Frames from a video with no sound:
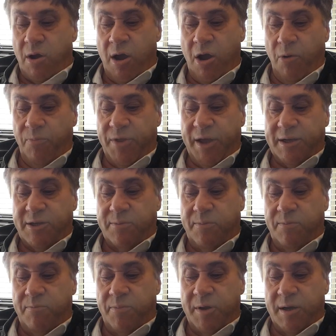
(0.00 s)
I hope that's
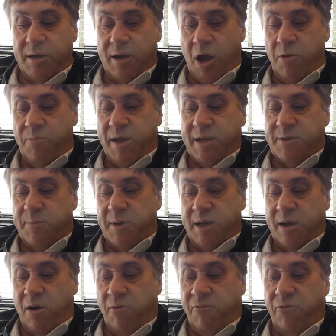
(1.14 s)
been
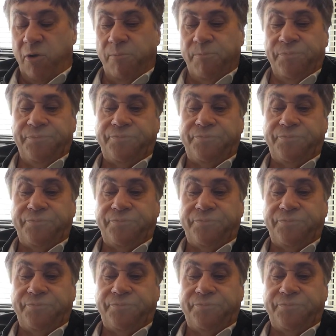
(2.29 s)
helpful.